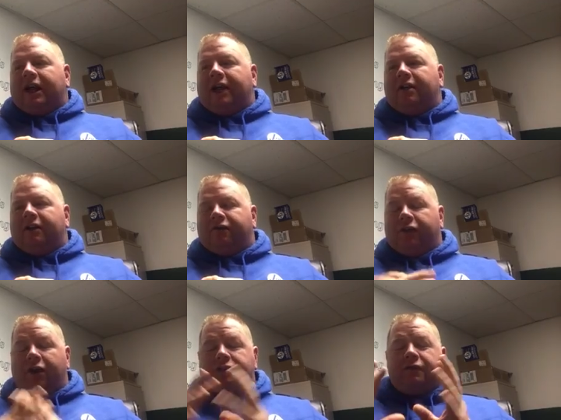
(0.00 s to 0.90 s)
And and
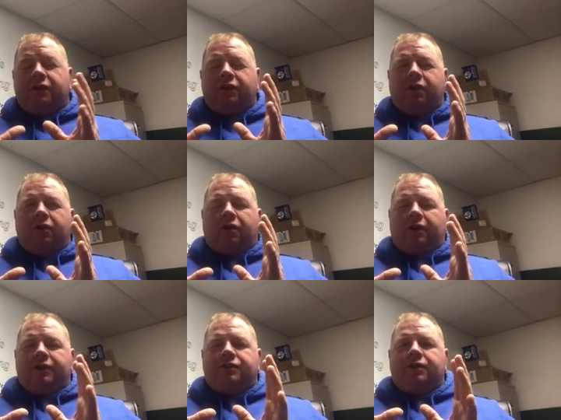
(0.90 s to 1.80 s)
for those of you who know
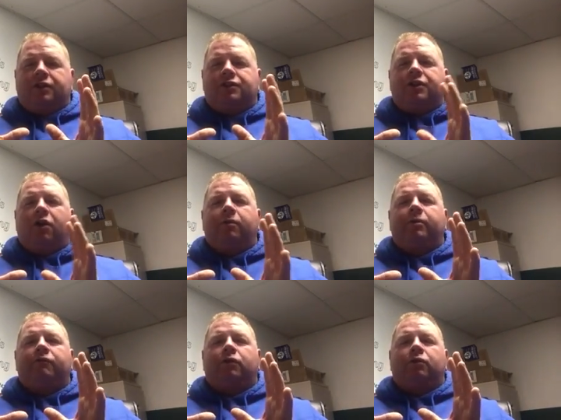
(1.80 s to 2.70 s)
are in, in snow
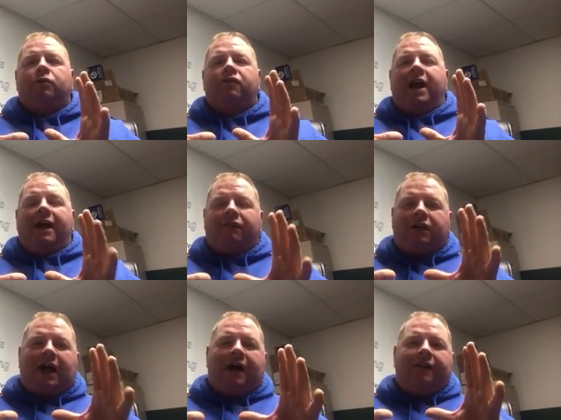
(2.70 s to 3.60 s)
removal who've ever
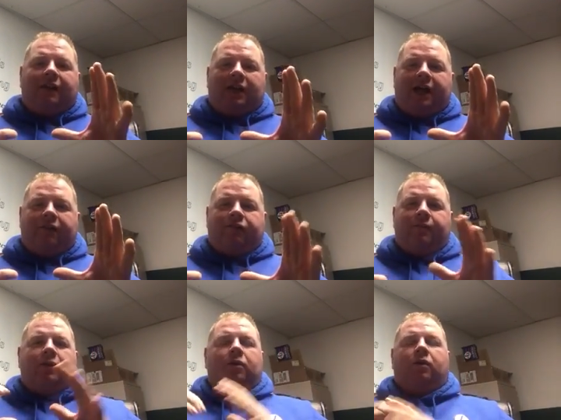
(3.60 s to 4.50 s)
gotten the letter
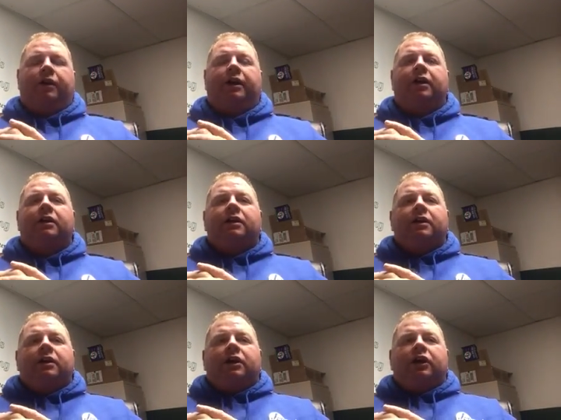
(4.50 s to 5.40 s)
from the lawyer,
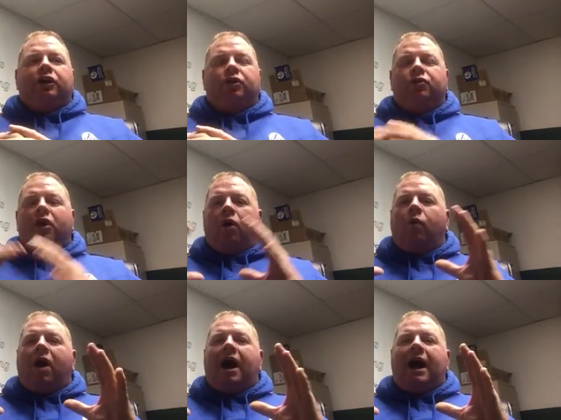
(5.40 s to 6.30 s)
you know
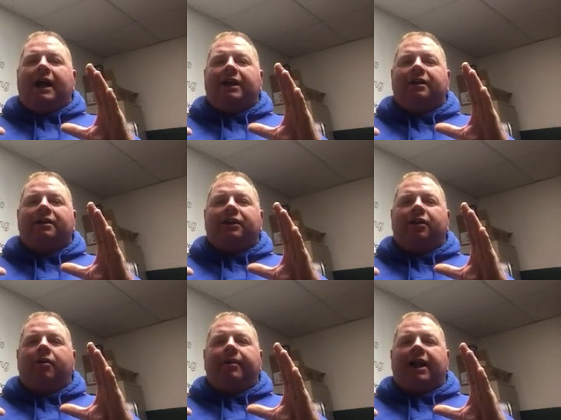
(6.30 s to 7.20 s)
why. You
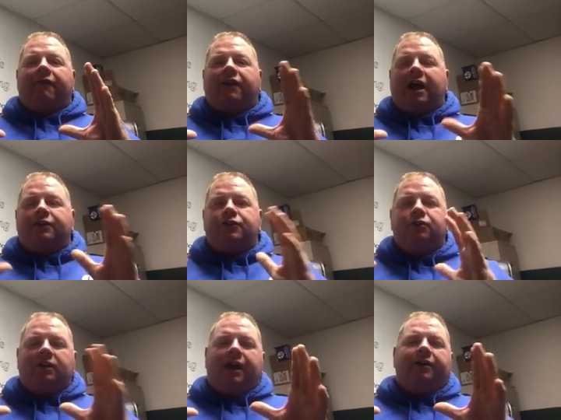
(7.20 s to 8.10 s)
know I mean. I've gotten
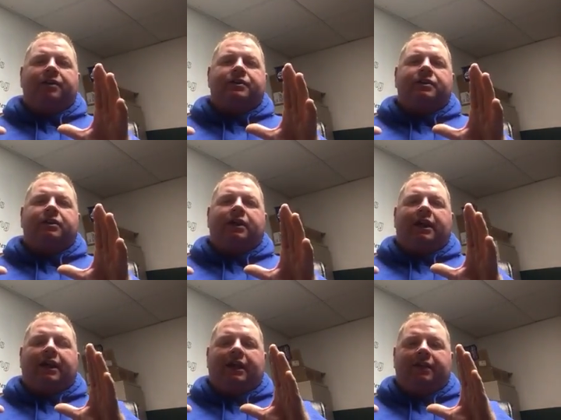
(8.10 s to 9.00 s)
two letters
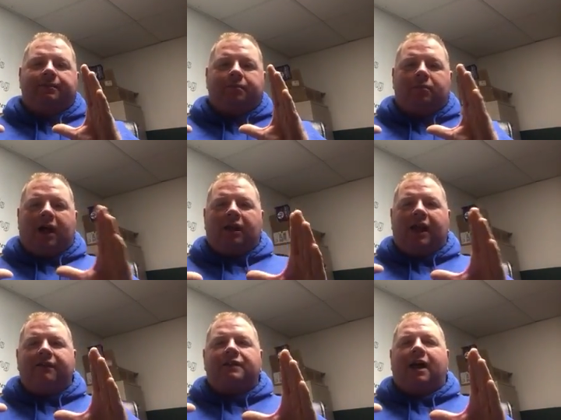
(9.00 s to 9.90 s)
in my
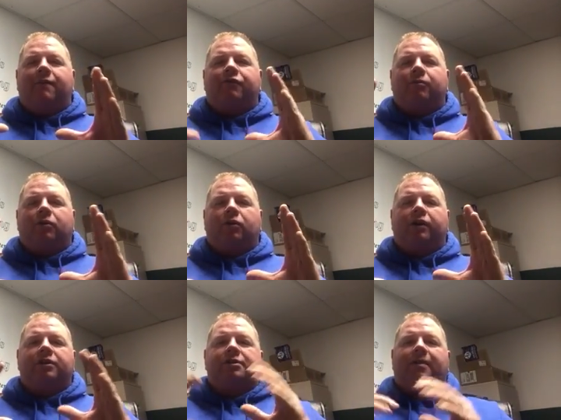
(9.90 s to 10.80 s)
lifetime from
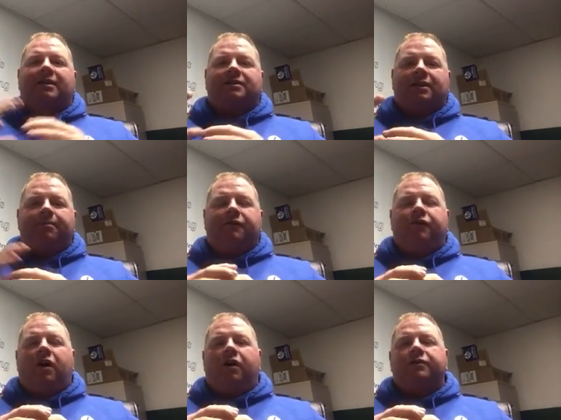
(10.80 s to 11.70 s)
lawyers about slip and
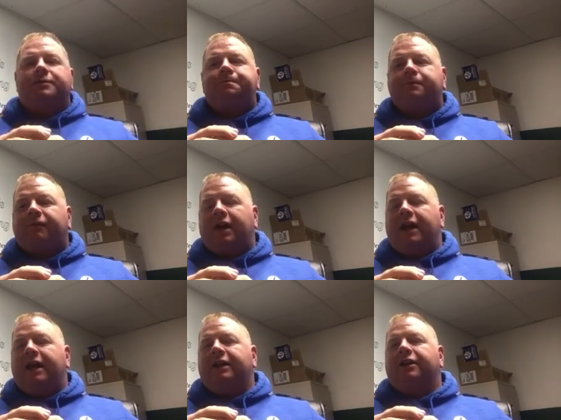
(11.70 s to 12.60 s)
falls,
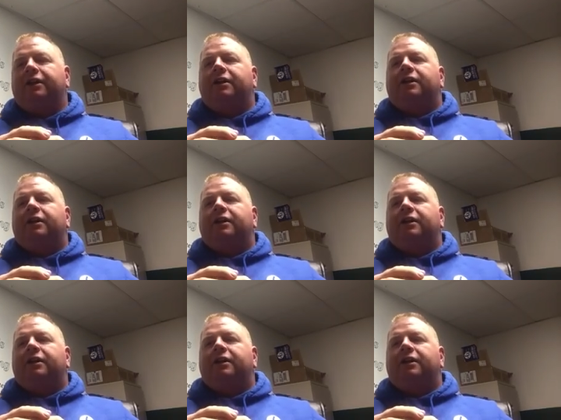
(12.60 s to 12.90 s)
and